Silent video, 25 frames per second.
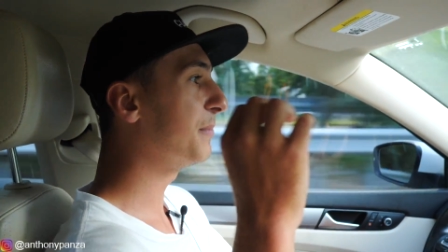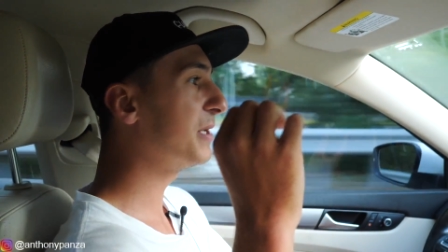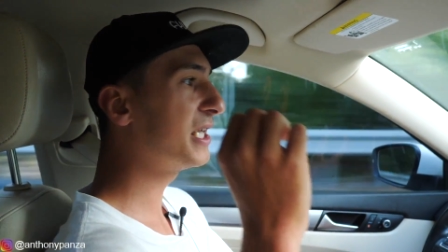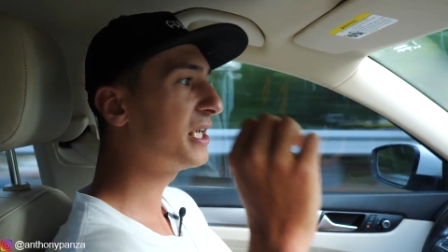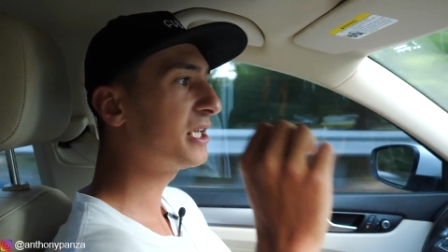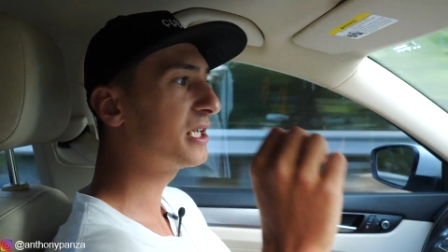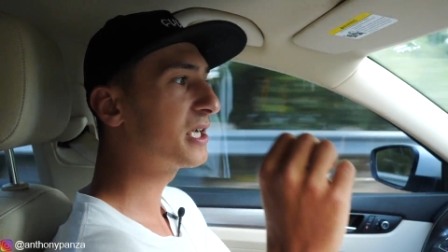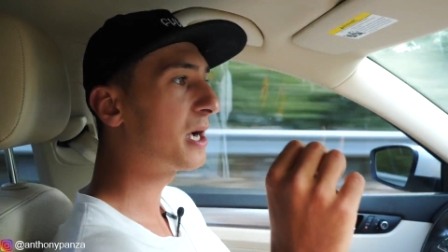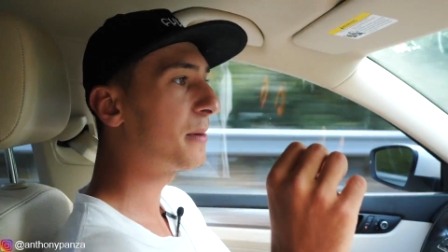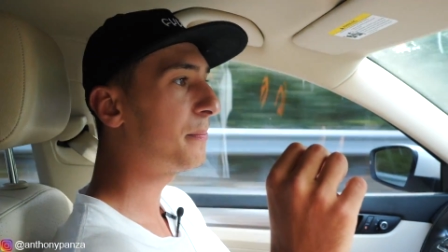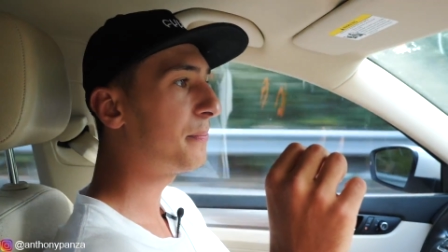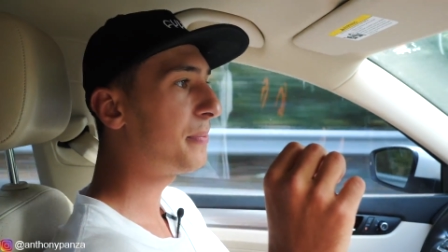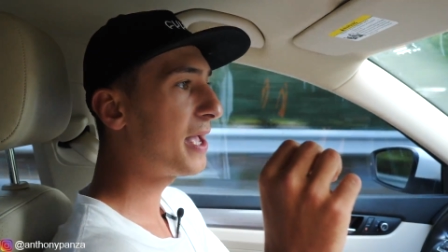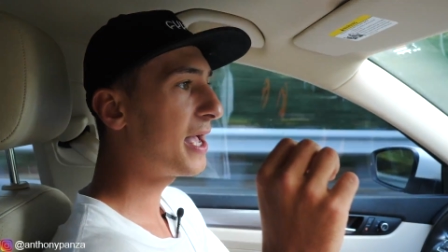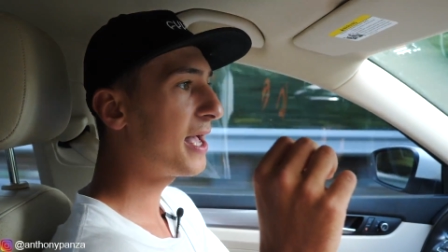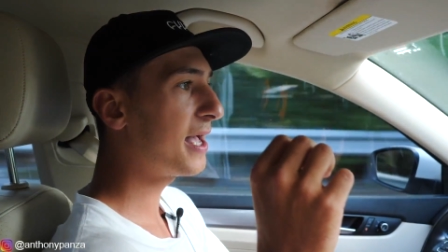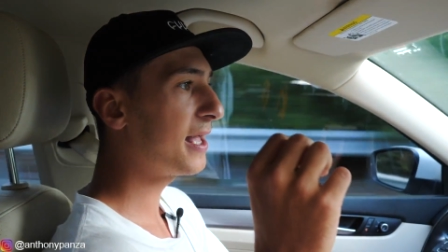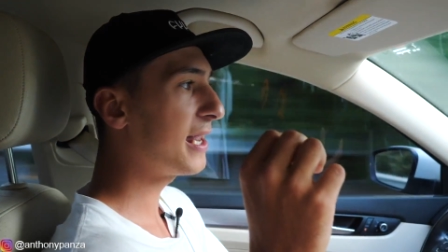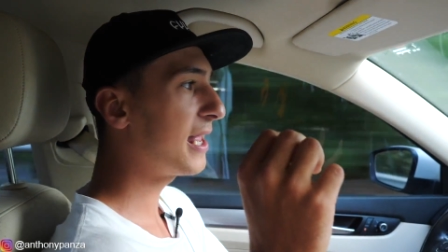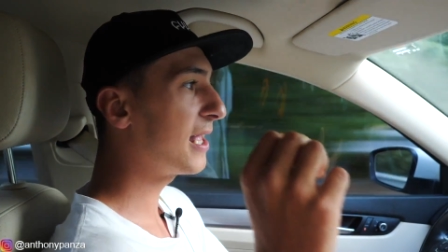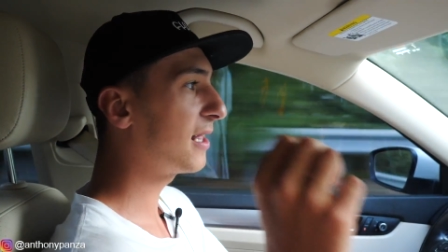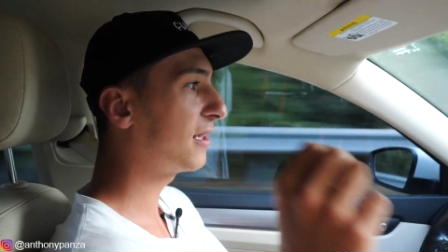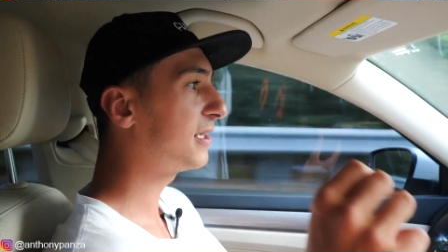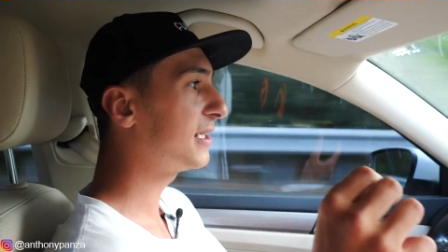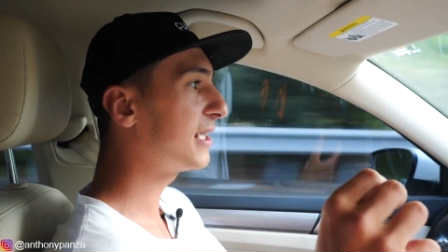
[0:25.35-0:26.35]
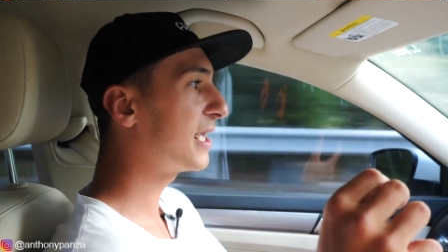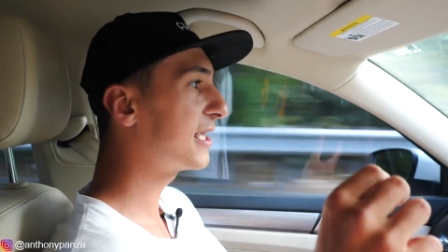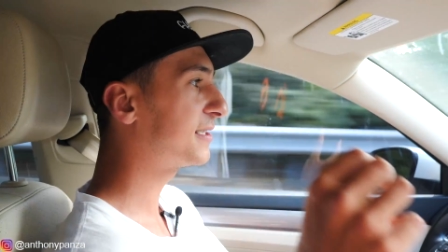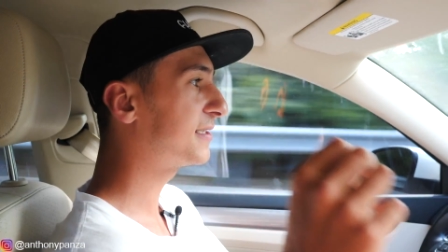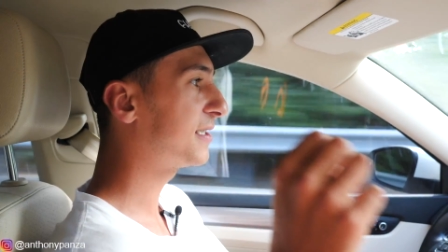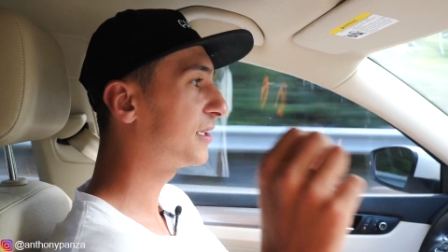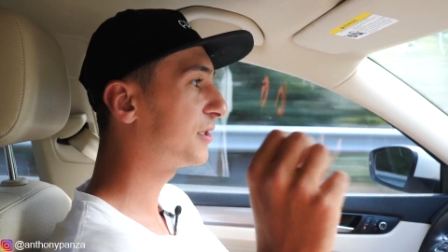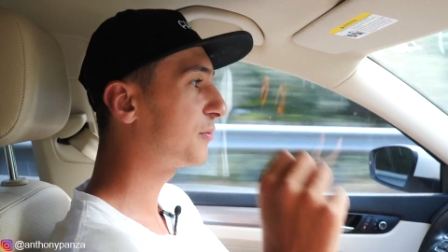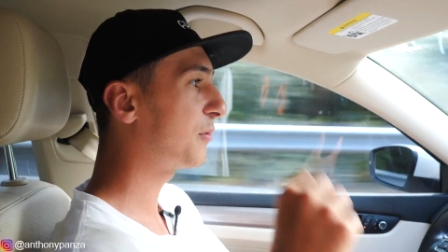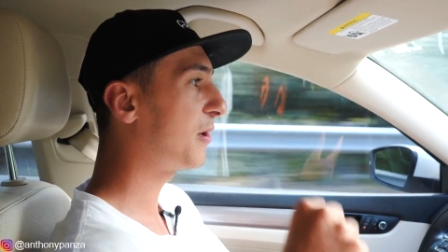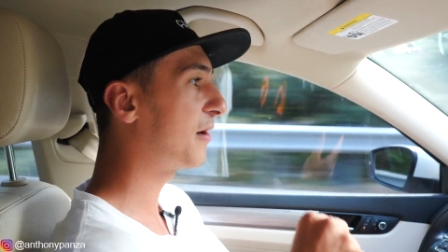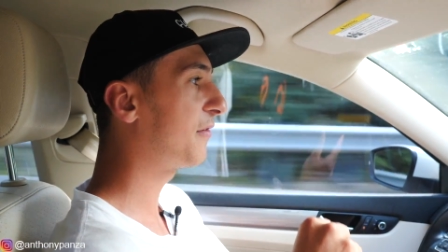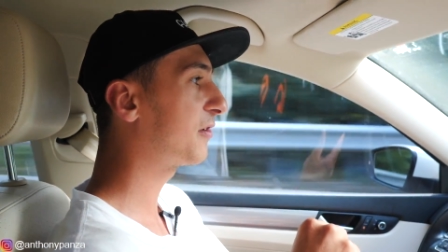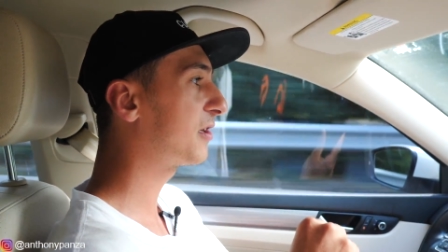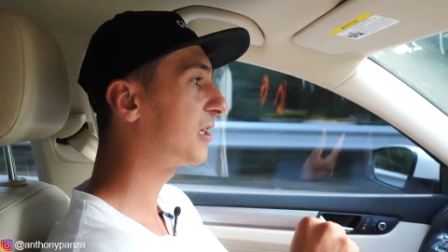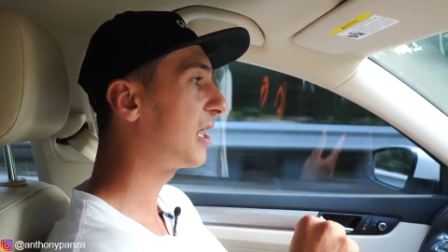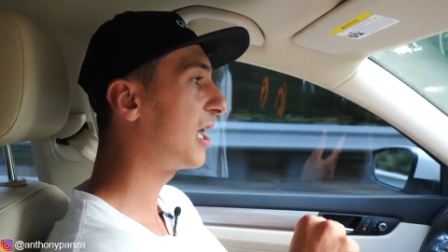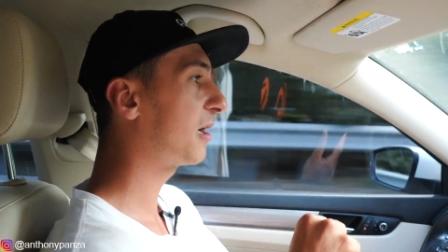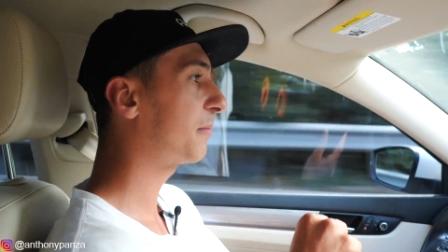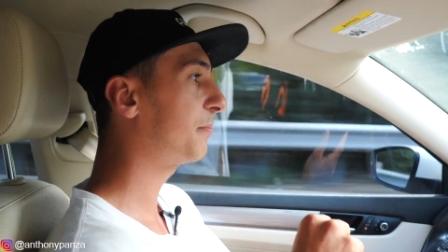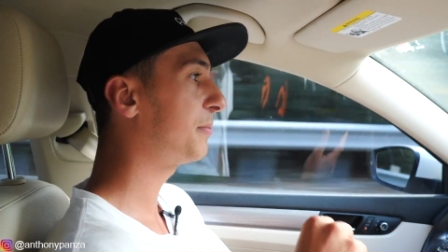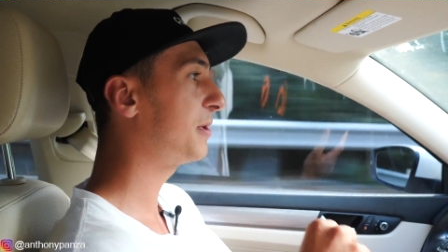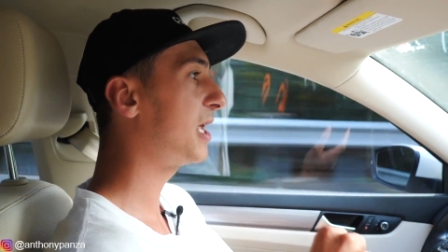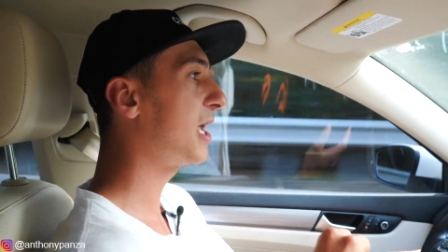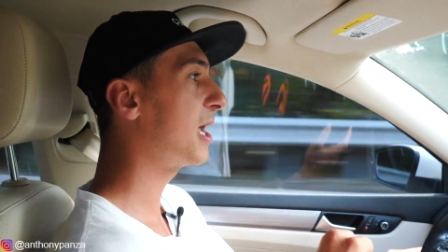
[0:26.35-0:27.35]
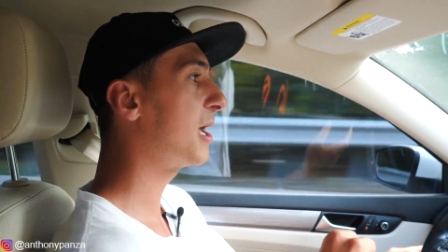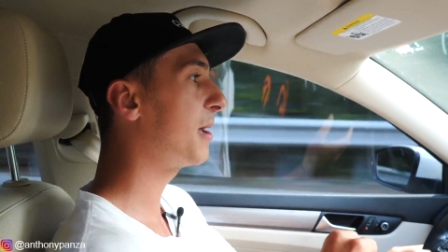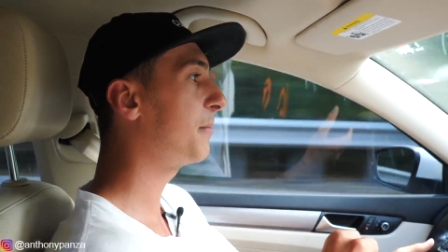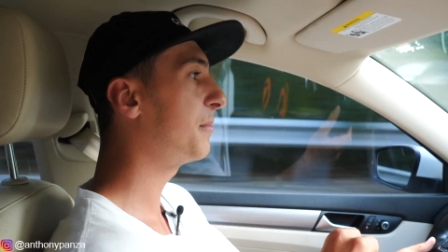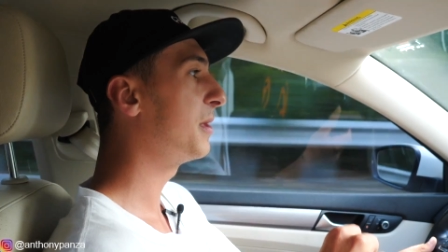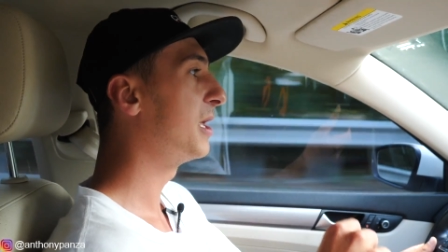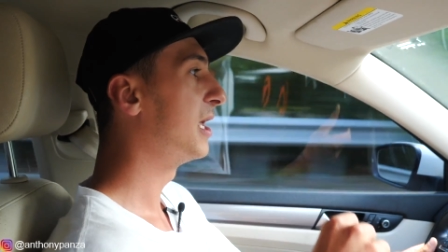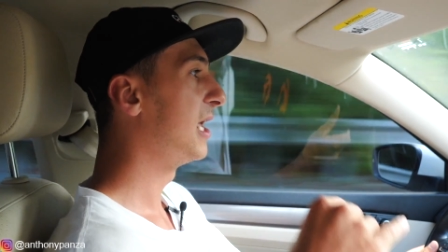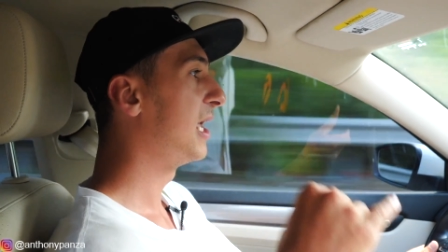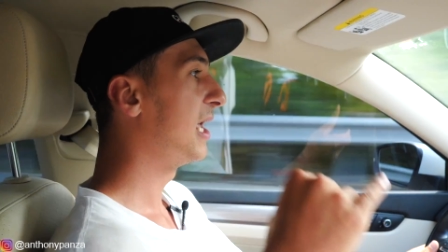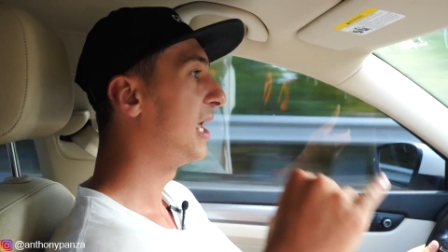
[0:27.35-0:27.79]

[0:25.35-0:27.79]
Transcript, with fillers: meeting up at LES at 12 o'clock p.m.